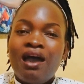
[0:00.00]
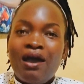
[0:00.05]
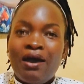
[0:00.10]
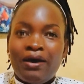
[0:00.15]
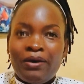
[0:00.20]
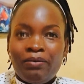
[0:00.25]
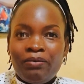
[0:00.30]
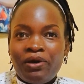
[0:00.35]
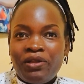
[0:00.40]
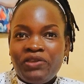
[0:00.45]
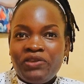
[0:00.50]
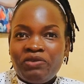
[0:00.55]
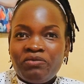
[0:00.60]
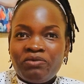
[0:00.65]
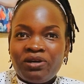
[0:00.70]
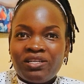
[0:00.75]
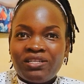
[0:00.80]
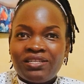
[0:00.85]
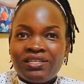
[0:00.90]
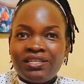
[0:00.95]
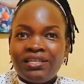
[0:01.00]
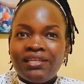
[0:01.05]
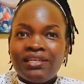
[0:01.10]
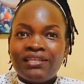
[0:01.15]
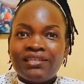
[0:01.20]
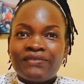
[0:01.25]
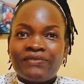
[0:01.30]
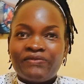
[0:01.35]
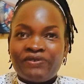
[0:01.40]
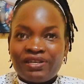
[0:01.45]
a manual machine,
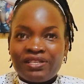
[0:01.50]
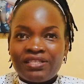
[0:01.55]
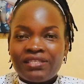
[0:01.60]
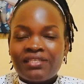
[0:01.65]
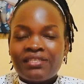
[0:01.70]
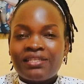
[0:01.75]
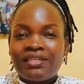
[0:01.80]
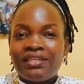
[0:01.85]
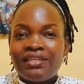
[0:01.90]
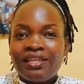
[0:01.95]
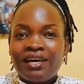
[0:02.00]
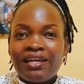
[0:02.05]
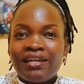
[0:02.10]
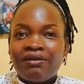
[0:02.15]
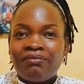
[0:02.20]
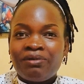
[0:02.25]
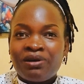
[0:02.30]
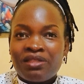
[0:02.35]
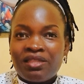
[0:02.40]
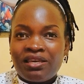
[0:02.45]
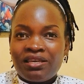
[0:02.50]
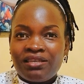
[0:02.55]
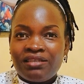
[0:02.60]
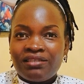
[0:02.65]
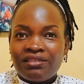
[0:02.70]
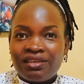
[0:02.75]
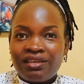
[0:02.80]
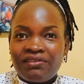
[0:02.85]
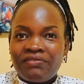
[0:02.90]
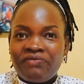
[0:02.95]
let's first learn about the
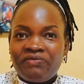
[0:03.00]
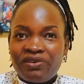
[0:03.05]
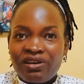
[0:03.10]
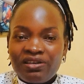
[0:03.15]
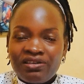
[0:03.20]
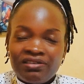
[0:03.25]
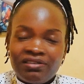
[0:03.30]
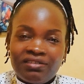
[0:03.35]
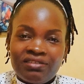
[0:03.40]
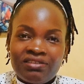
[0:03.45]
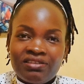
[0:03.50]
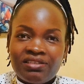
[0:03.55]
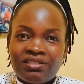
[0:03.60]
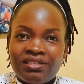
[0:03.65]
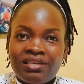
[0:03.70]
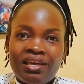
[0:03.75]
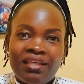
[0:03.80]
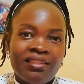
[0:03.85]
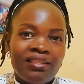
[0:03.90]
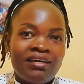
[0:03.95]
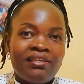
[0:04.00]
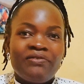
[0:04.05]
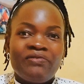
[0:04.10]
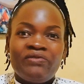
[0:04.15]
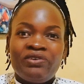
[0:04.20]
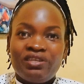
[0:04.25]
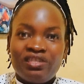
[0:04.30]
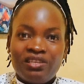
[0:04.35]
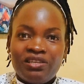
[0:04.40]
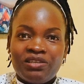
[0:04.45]
disadvantages and the
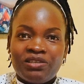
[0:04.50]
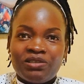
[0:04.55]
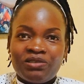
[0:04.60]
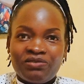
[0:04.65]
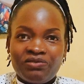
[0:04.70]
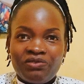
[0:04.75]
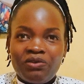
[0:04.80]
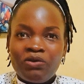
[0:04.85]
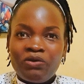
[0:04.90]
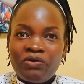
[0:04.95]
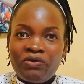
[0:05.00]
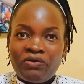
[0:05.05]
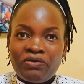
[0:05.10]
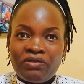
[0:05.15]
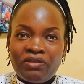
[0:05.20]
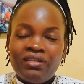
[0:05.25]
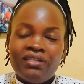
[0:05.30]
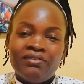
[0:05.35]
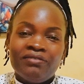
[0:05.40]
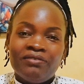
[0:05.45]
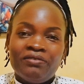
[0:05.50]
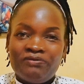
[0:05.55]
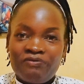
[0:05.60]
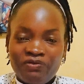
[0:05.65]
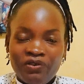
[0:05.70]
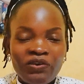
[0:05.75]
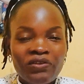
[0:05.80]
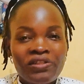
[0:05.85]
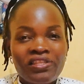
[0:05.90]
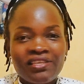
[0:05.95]
advantages of
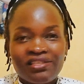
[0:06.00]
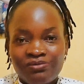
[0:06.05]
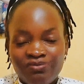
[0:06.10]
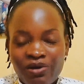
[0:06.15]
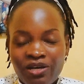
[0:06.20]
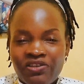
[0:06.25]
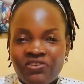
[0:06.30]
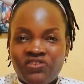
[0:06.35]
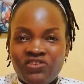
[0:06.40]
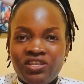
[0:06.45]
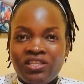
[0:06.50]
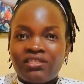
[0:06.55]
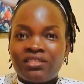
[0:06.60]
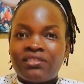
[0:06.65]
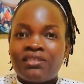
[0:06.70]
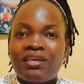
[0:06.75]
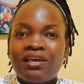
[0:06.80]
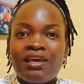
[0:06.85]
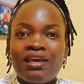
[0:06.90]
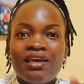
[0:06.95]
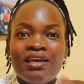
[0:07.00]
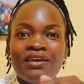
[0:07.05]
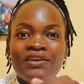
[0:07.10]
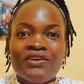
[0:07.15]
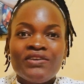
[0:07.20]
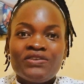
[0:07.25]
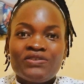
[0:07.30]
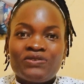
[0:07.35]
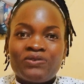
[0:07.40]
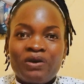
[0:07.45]
all these machines.
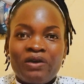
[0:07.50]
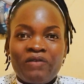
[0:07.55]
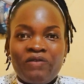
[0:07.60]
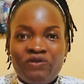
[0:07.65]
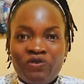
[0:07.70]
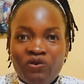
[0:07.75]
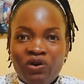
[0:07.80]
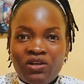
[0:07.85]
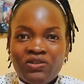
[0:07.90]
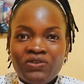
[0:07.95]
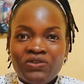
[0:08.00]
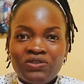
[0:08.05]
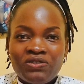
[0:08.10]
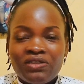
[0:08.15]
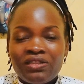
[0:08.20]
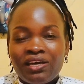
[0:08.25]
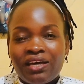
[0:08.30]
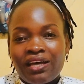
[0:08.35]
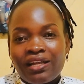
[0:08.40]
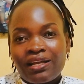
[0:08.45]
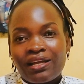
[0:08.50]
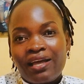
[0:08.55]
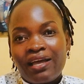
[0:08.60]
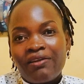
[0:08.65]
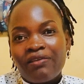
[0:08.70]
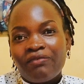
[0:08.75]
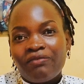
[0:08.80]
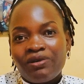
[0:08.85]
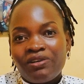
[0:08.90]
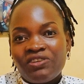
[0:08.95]
So if you want to know the kind
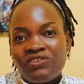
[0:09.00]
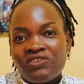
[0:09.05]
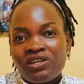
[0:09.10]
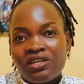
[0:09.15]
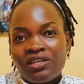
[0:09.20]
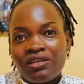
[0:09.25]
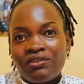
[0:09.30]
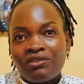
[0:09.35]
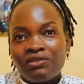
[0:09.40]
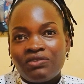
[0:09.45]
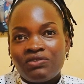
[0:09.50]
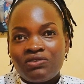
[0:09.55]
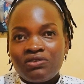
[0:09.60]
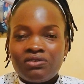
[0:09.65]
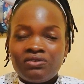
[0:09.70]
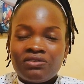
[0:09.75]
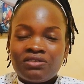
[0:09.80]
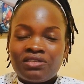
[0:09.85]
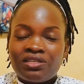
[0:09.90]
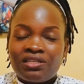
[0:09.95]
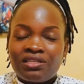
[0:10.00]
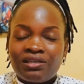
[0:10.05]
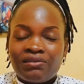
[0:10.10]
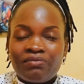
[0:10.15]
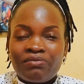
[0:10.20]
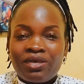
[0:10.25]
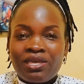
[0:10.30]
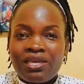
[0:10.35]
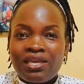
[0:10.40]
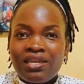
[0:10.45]
of machine that you should use as a
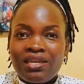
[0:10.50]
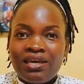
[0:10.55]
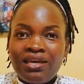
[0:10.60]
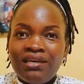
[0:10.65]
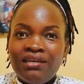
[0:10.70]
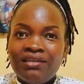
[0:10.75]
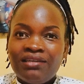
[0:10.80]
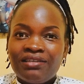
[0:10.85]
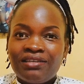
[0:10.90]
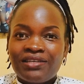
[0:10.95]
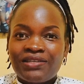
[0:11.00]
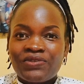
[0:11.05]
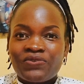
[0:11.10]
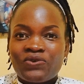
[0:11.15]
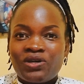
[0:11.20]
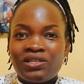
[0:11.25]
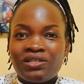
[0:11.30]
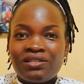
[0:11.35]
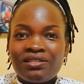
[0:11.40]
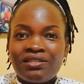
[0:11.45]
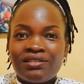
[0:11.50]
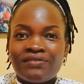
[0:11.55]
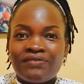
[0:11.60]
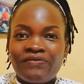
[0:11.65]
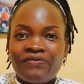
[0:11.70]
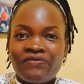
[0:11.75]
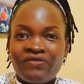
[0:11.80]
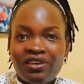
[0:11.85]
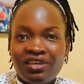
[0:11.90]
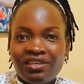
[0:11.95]
beginner, just watch this
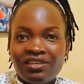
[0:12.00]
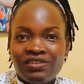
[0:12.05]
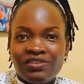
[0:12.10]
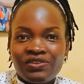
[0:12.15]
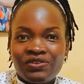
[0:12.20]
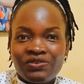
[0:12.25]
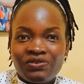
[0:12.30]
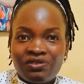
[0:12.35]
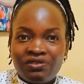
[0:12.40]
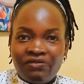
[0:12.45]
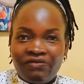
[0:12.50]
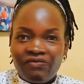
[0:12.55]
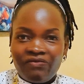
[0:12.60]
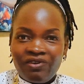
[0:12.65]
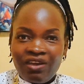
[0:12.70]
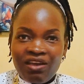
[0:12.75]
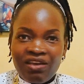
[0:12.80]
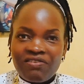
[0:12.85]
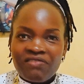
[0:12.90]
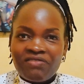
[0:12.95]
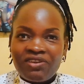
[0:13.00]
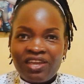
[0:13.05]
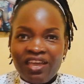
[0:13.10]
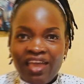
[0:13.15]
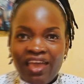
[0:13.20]
video to the very